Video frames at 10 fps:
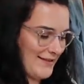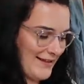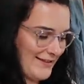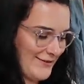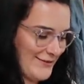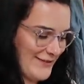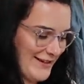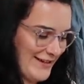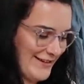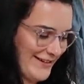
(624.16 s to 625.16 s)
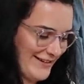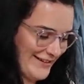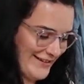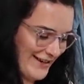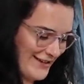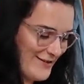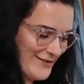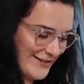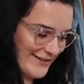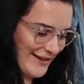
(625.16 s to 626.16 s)
That's an order. I knew
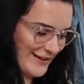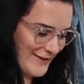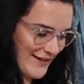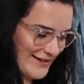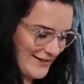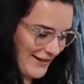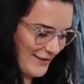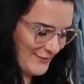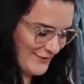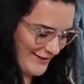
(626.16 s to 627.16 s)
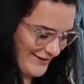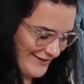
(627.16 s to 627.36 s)
there was a satisfying sound.